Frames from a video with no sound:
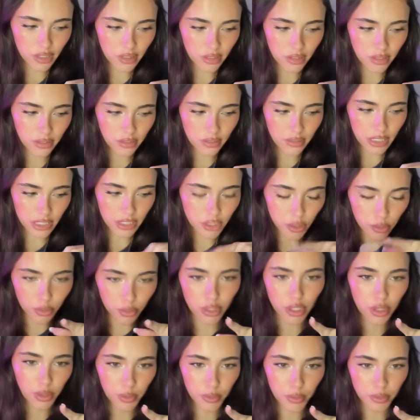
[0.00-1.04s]
I don't
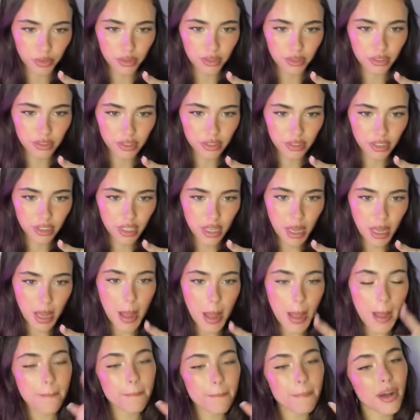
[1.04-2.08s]
know.
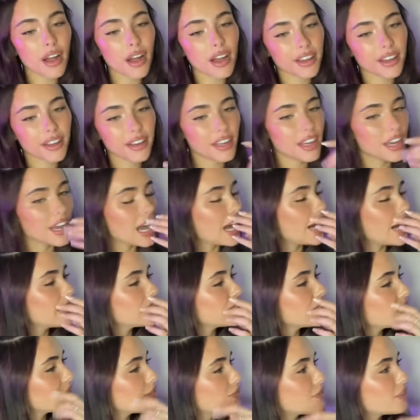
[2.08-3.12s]
But I did a
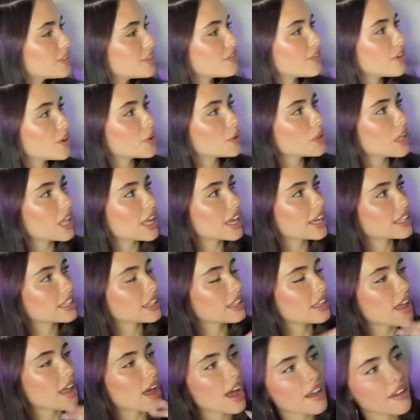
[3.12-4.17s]
Vevo like
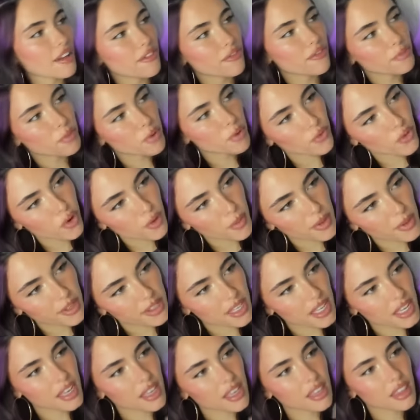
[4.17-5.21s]
live performance
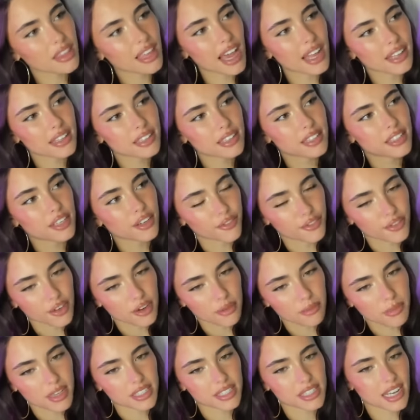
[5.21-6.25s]
thing. That's different
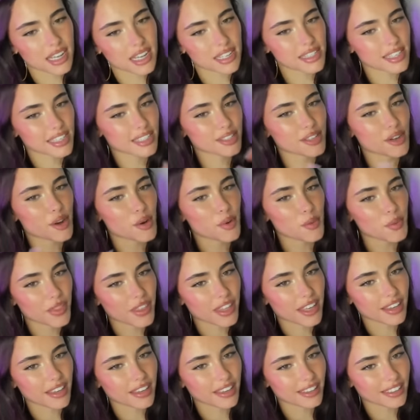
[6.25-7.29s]
because that's like its own
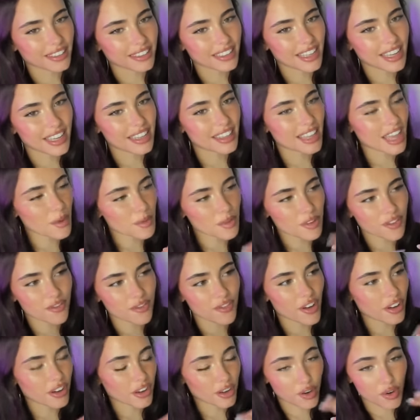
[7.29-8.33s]
thing, and that was fun
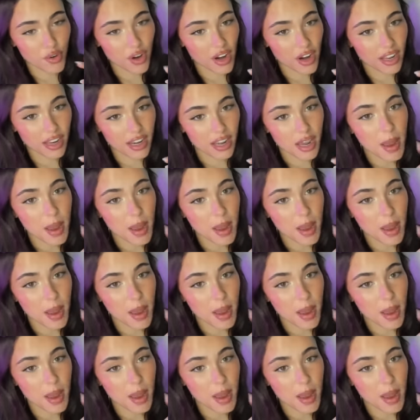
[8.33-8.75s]
and great.